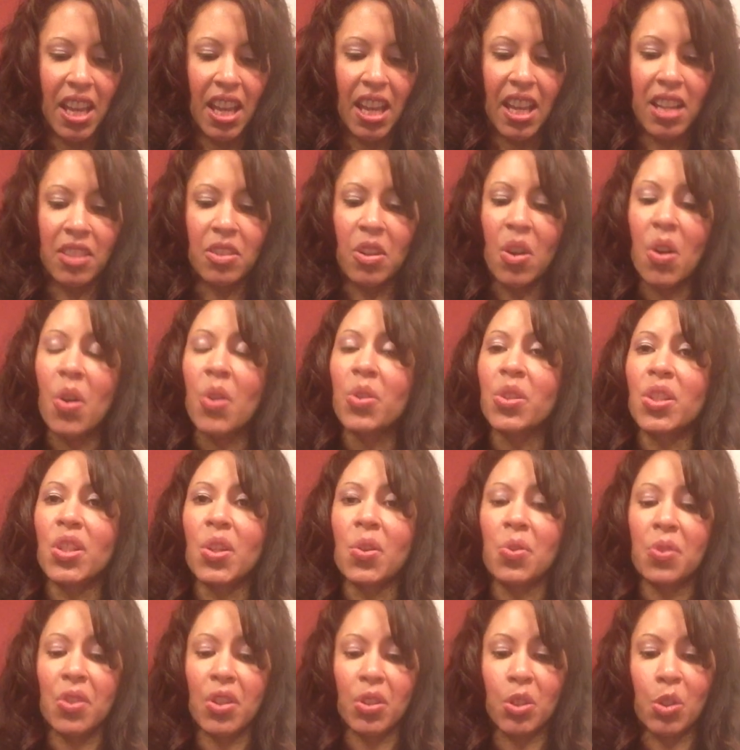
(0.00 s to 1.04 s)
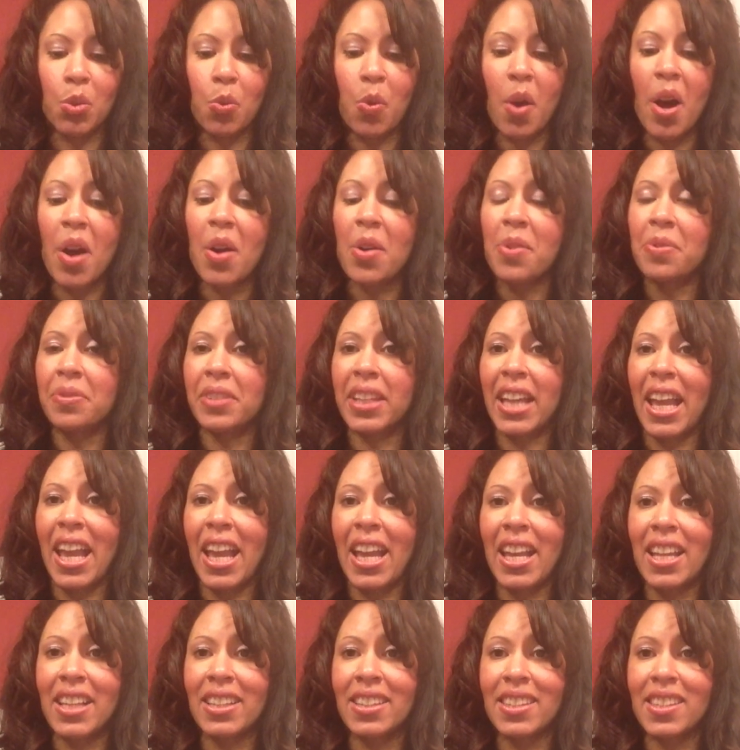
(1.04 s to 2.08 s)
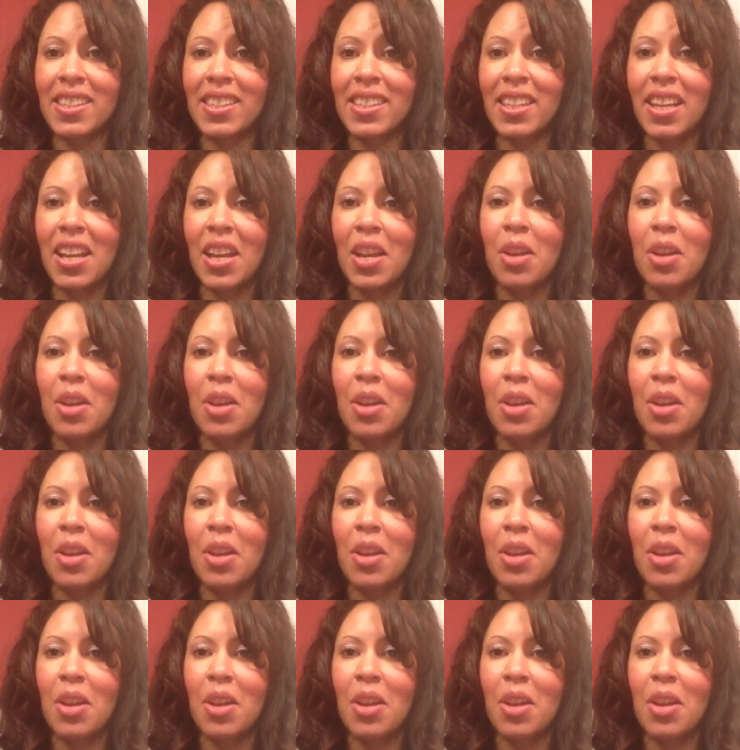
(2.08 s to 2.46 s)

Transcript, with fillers: And also the 12 gates,